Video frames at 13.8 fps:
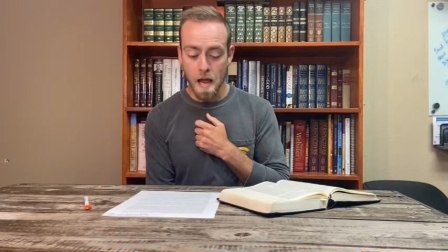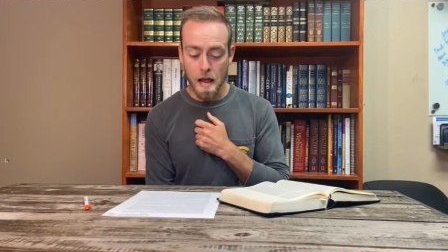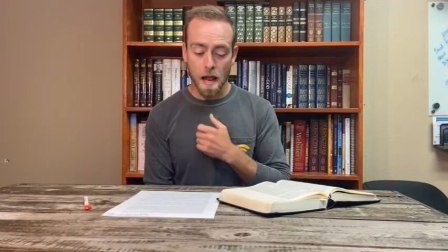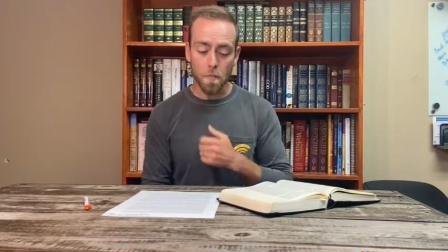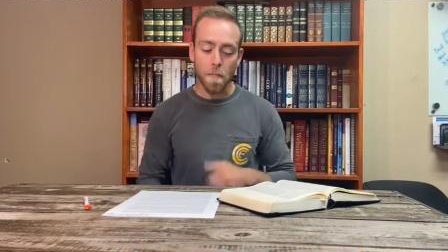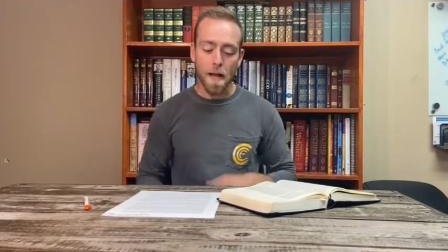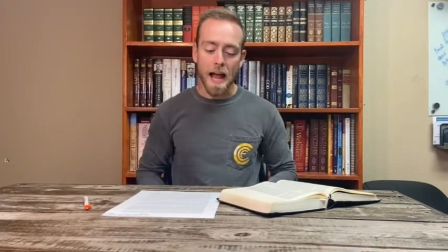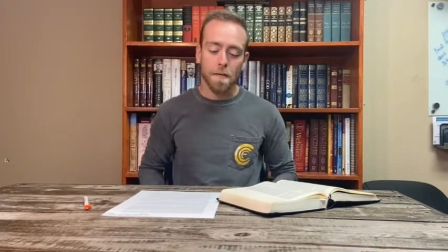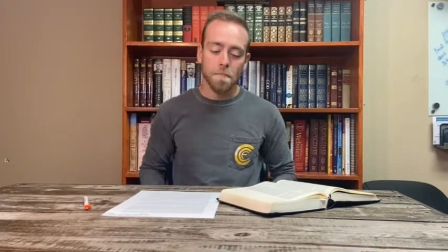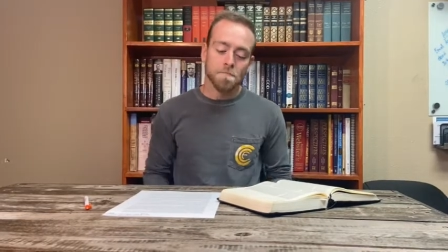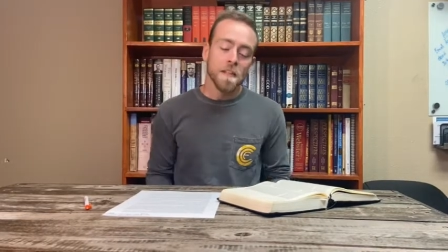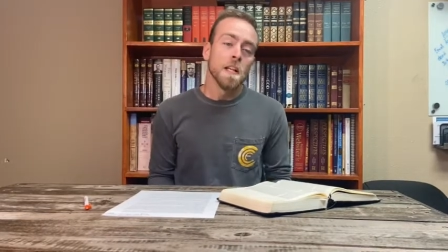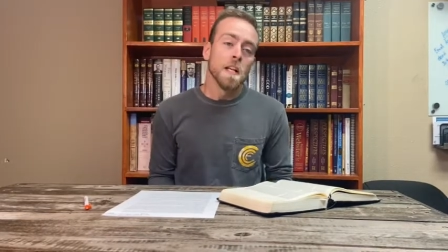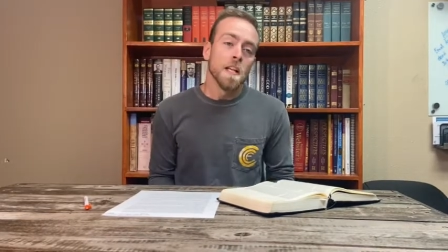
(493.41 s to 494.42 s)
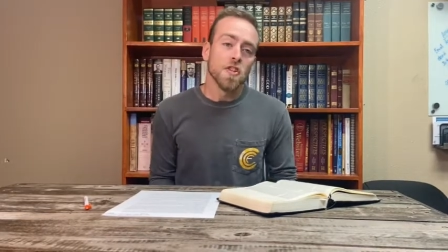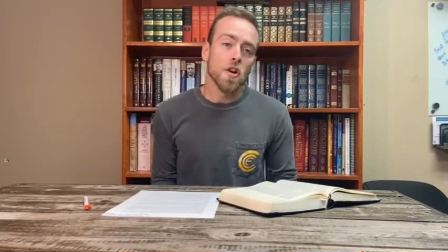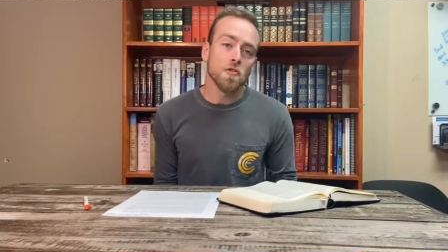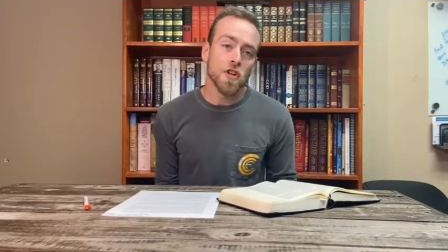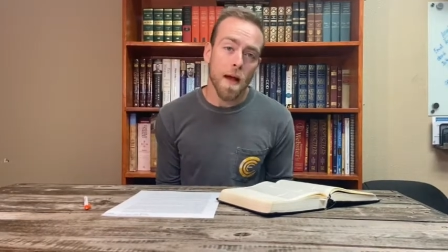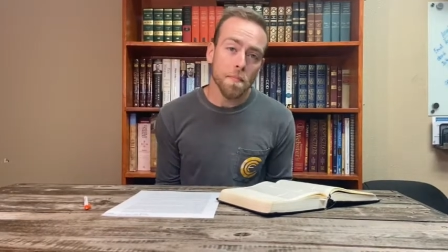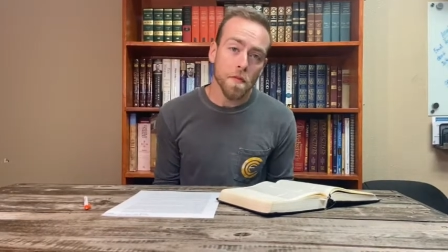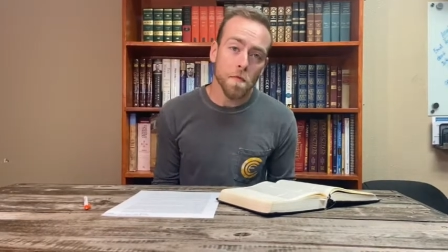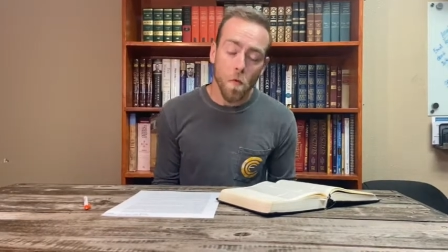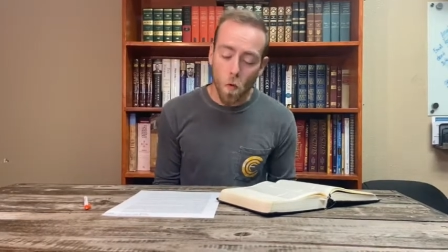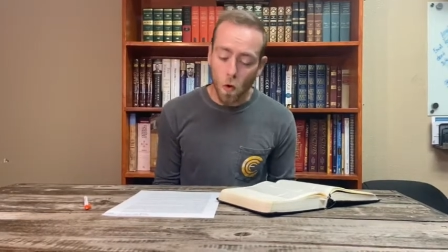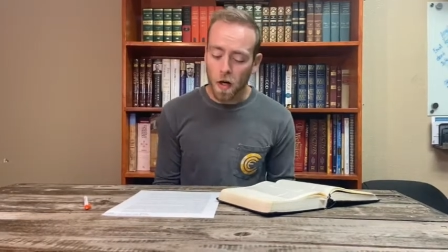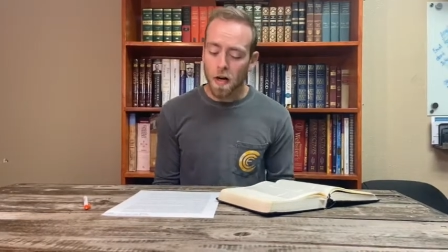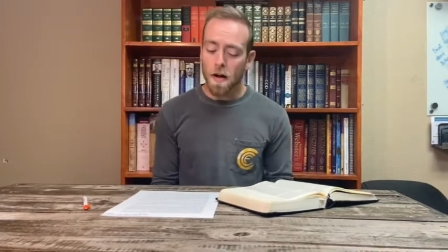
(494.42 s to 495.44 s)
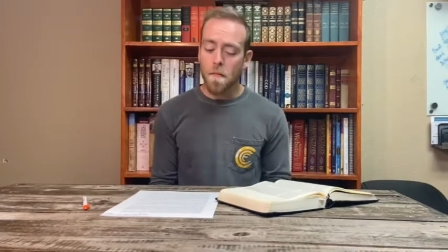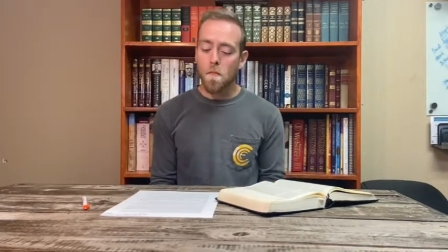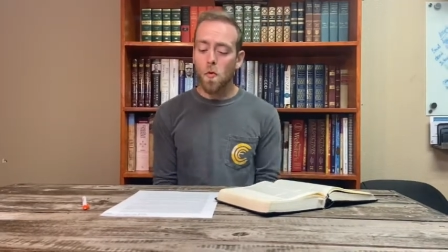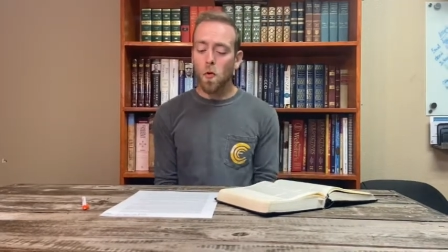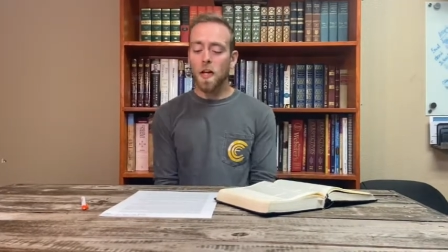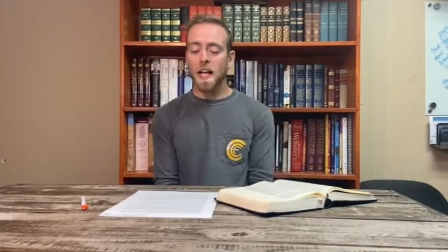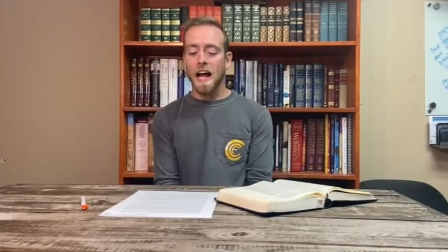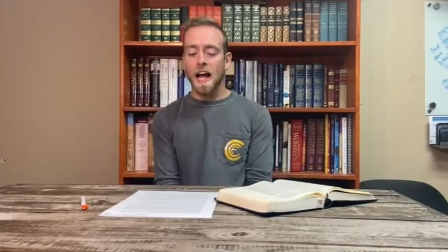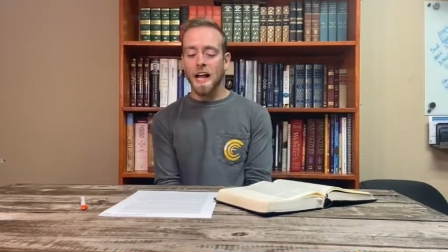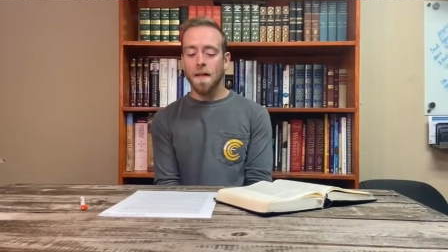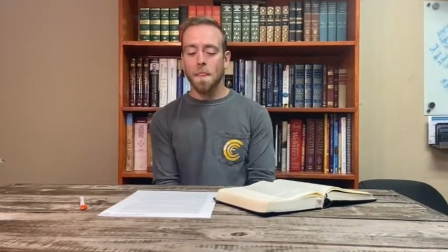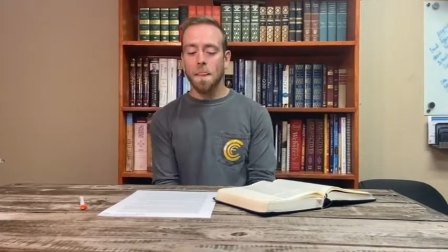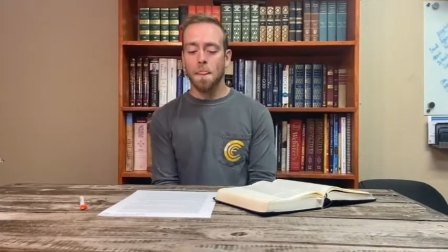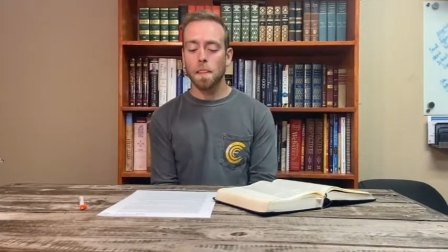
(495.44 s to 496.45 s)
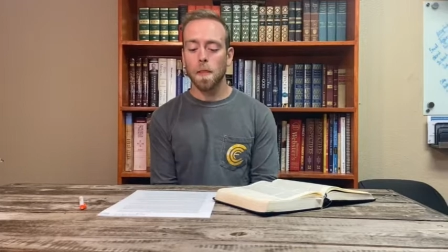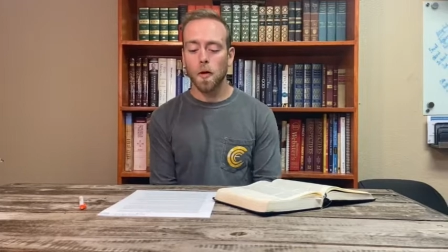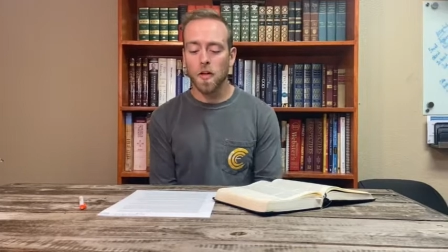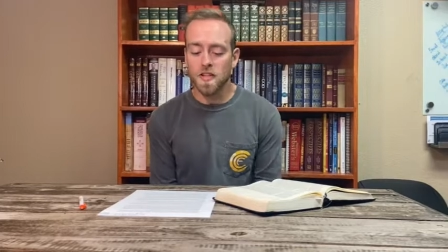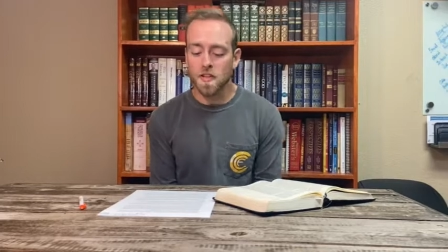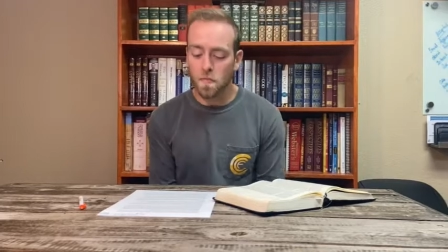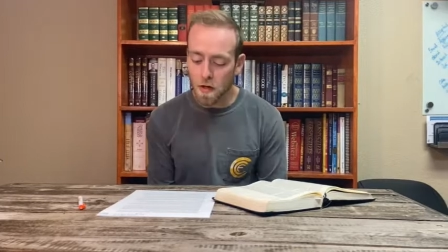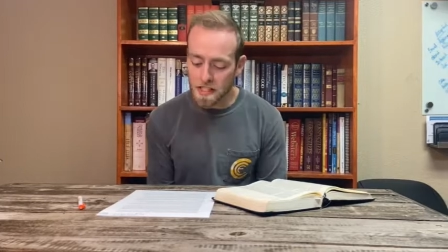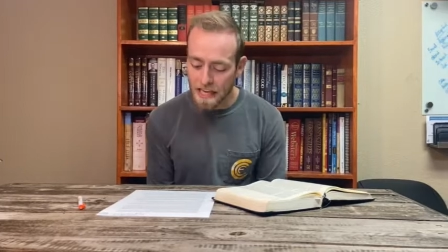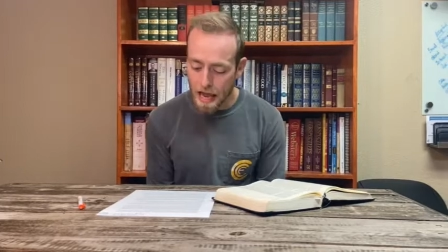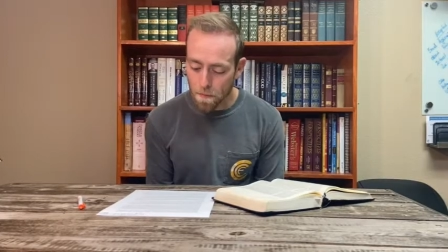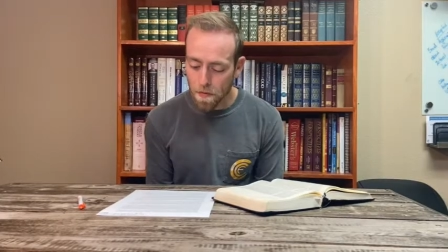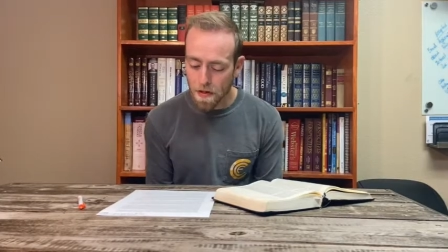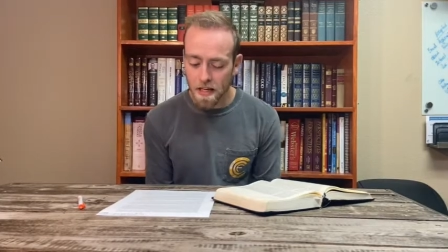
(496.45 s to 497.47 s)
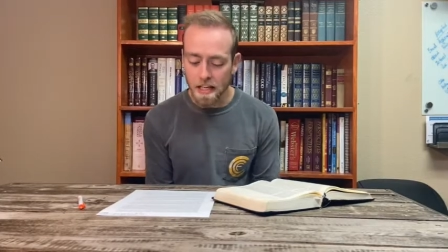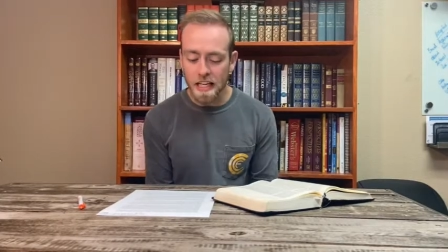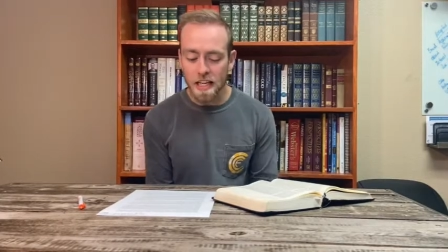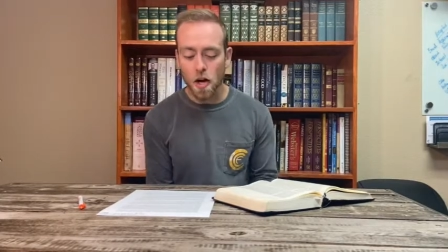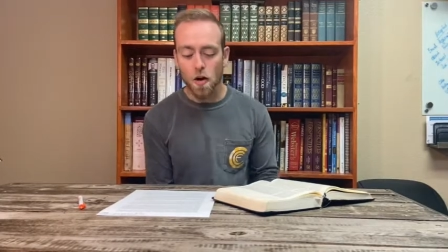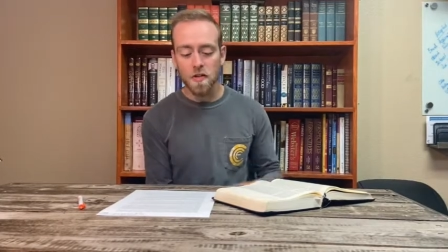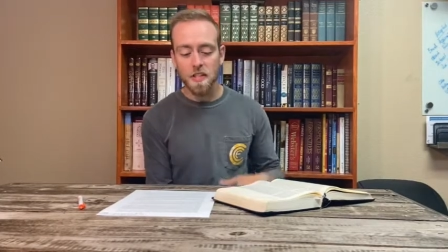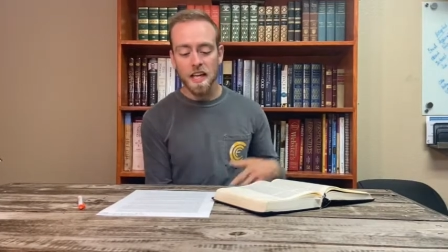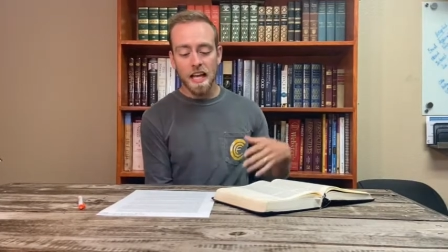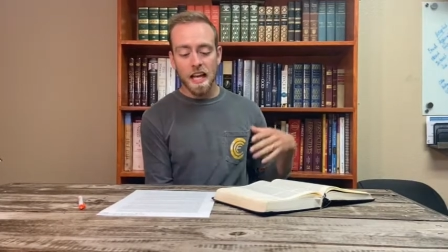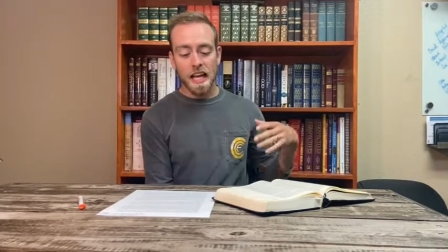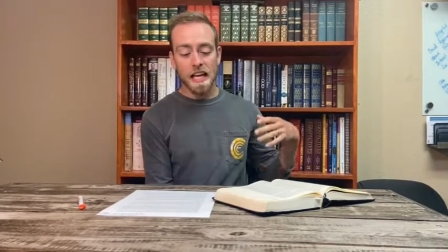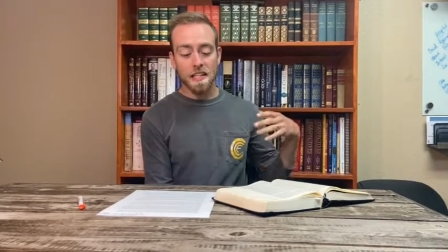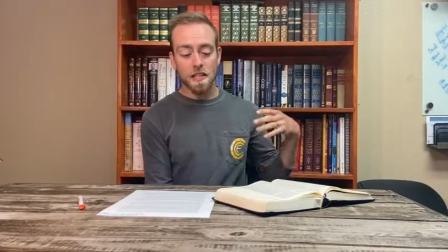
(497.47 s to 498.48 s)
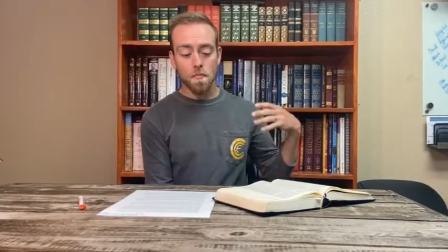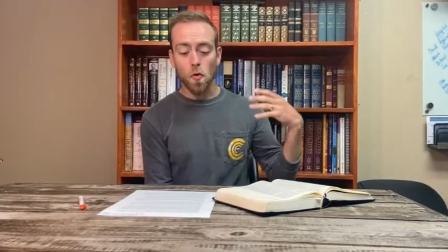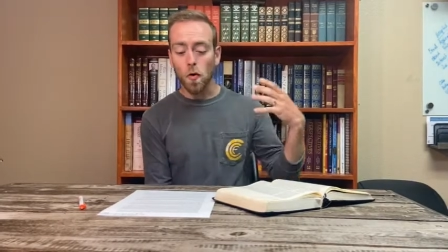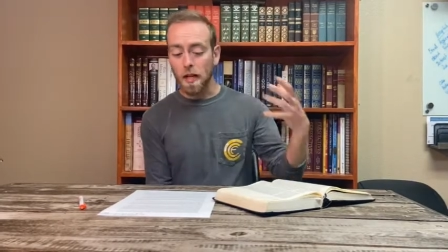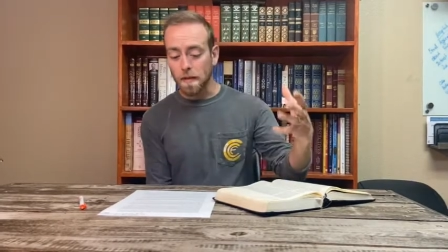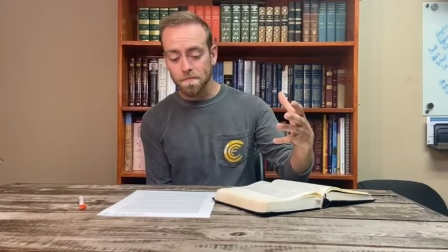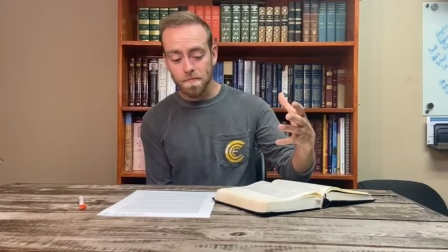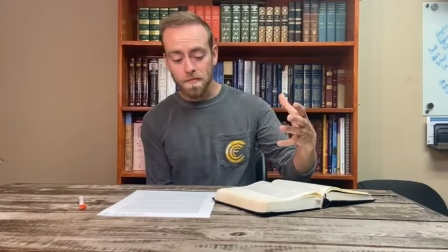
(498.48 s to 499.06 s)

And we're back. So, chapter 4 Mordecai learns of what's happened and he goes into mourning.